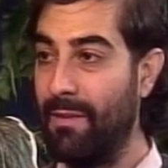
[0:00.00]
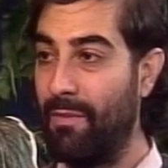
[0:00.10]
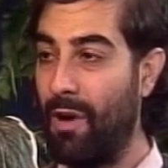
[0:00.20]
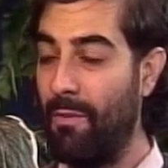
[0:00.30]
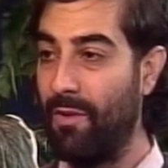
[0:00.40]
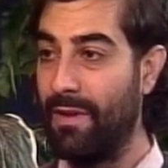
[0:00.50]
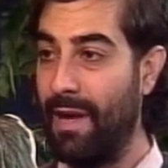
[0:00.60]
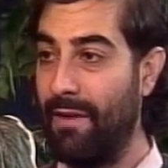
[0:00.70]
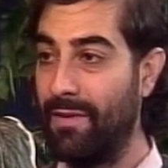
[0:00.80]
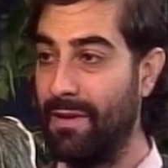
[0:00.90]
problem with
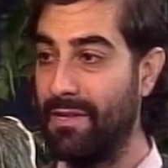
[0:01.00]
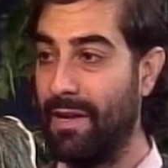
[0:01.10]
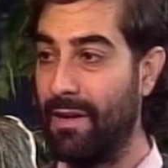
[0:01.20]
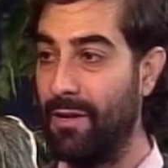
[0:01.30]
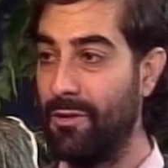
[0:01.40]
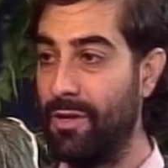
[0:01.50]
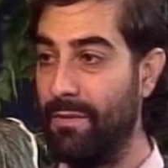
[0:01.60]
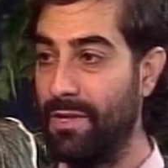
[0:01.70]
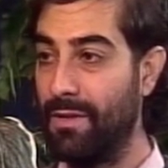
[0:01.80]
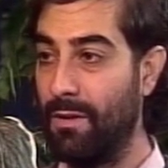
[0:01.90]
NAFTA is that it
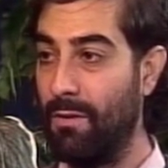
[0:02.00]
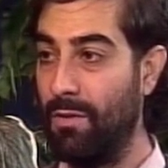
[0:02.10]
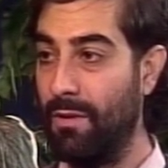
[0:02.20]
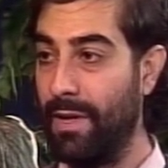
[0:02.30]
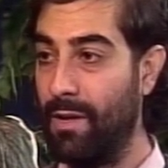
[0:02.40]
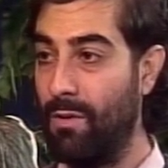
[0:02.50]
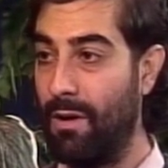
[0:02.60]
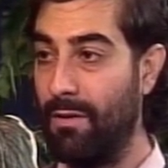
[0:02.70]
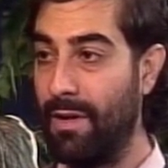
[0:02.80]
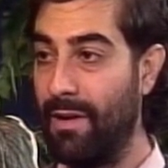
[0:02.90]
contributes to global
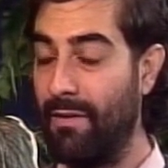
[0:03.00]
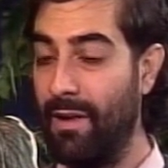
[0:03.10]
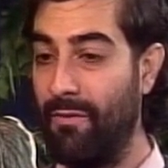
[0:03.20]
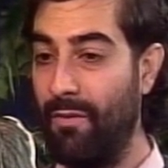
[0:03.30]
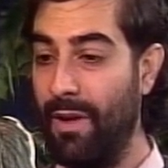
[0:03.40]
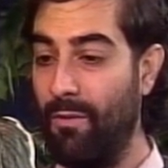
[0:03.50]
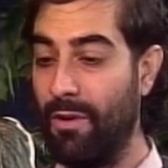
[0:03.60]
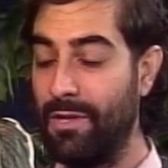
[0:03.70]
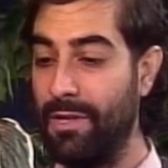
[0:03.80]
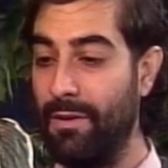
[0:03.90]
inequality. If we
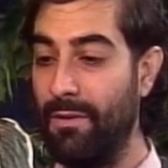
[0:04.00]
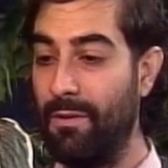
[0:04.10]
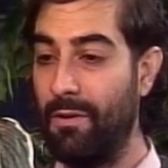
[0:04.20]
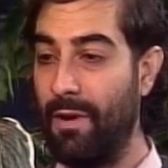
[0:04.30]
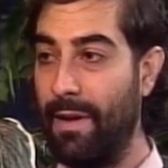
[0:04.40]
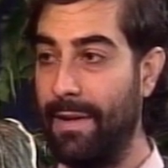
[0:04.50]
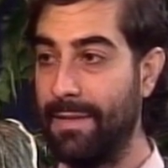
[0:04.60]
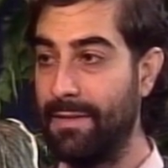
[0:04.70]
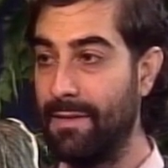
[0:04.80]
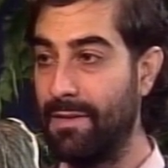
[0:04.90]
were to create a
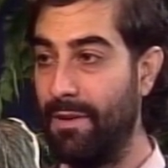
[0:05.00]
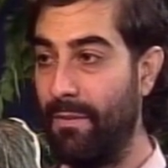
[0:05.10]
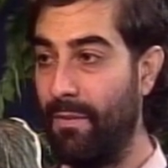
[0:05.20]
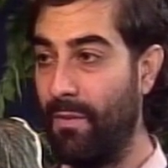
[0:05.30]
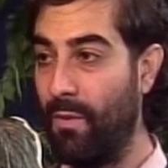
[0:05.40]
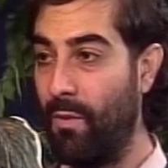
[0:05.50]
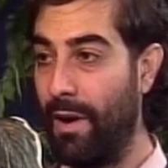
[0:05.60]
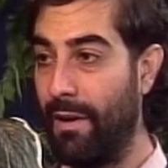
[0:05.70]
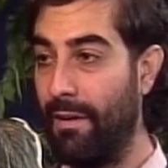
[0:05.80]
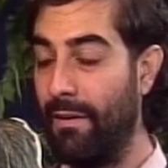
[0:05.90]
system
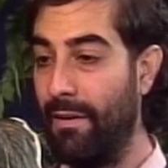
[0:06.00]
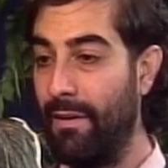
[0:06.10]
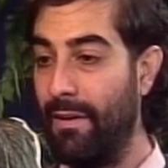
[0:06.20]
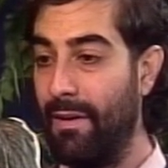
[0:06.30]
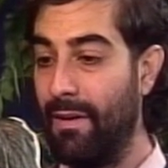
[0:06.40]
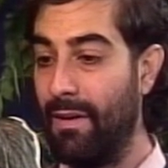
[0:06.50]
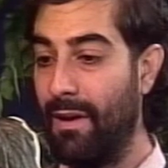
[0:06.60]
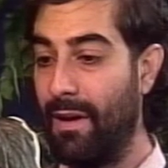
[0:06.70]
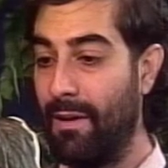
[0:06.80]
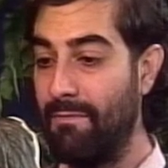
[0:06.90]
where
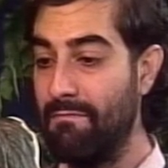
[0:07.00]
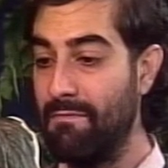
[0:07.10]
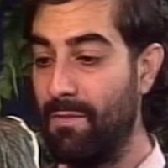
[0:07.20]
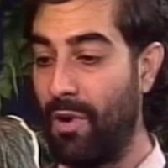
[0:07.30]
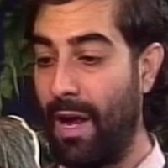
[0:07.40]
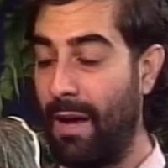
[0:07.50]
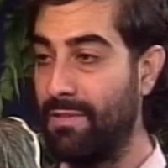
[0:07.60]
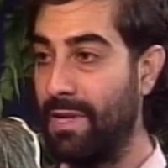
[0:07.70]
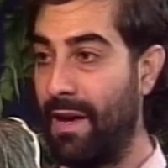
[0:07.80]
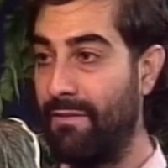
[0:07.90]

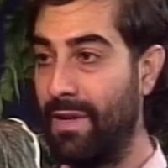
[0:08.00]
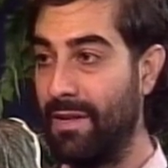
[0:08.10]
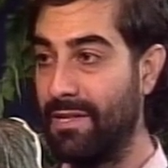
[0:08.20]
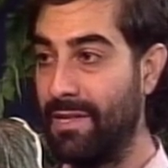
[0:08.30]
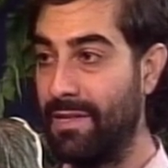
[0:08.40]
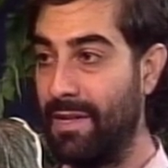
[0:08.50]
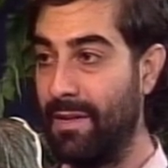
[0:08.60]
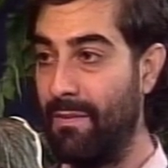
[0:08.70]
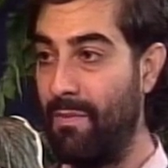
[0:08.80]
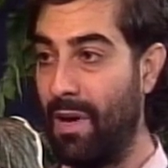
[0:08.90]
perhaps NAFTA
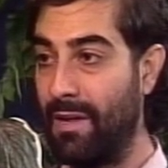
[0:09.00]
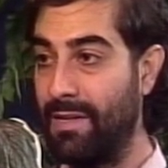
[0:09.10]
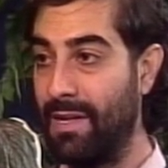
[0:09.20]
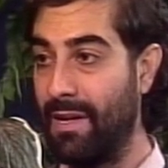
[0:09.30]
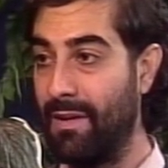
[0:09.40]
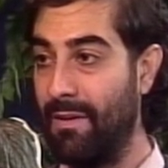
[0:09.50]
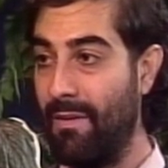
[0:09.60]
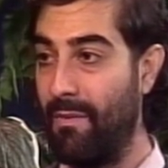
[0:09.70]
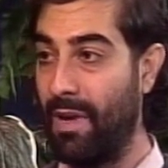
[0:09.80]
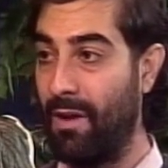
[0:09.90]
existed, but
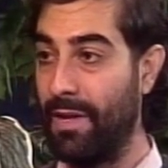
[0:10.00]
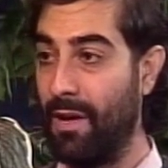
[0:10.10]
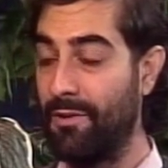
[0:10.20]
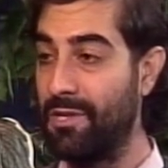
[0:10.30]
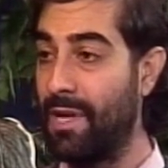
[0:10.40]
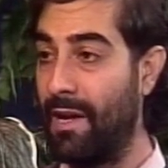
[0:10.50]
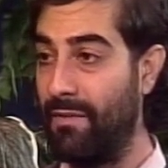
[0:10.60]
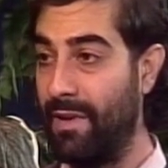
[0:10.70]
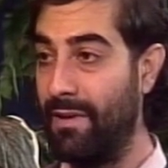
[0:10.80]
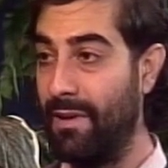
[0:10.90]
on the other side
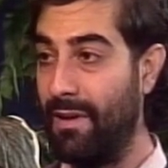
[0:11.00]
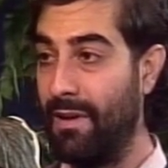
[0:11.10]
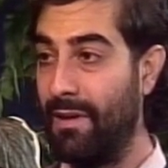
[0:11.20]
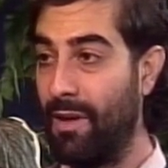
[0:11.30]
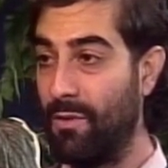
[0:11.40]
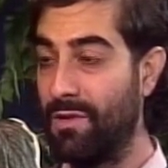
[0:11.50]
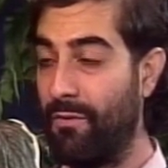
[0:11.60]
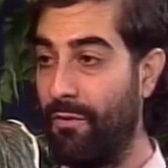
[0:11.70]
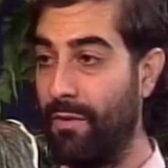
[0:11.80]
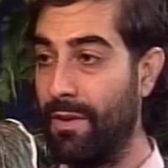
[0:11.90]
of it, there
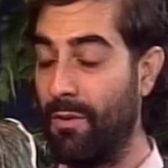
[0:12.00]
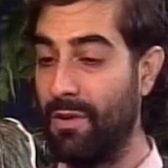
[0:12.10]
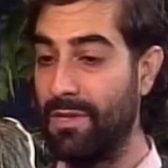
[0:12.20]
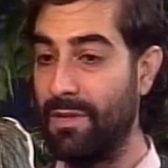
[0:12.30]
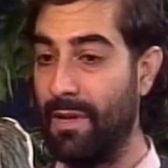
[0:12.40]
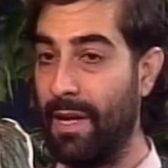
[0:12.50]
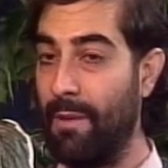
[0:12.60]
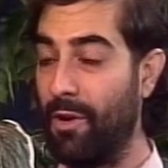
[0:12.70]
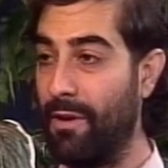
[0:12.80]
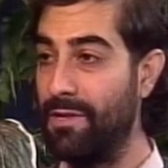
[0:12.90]
was an
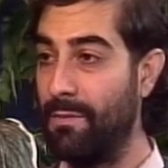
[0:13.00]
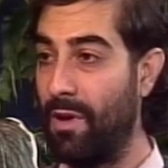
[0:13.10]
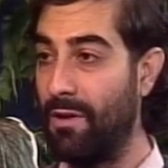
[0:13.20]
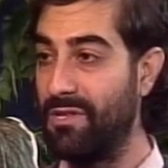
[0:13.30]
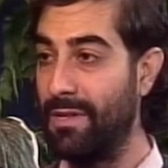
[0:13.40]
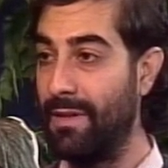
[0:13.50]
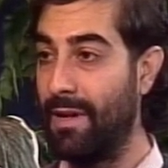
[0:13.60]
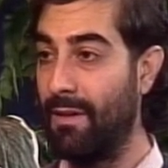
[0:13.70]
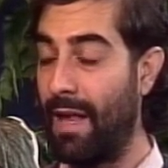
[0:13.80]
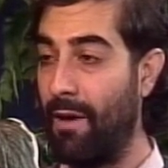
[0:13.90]
immigration policy that
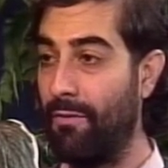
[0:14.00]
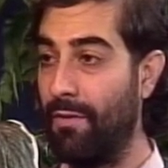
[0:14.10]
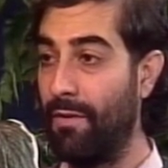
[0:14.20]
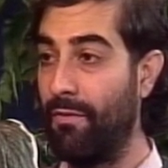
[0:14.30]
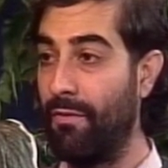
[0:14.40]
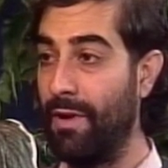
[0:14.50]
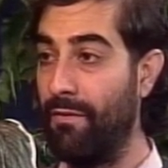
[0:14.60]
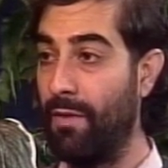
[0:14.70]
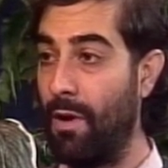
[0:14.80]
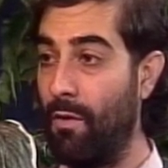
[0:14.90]
allowed for the free
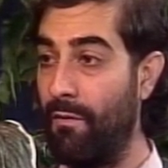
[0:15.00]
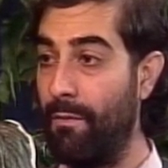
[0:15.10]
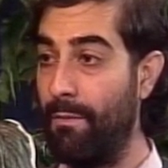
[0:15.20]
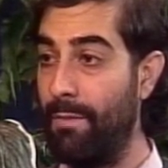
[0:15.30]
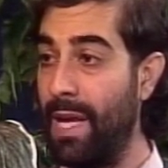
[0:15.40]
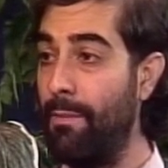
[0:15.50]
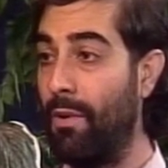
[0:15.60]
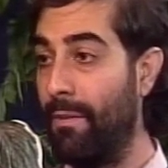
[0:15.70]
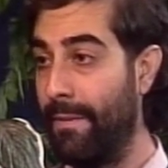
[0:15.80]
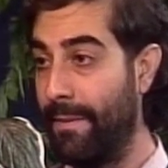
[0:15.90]
flow of people,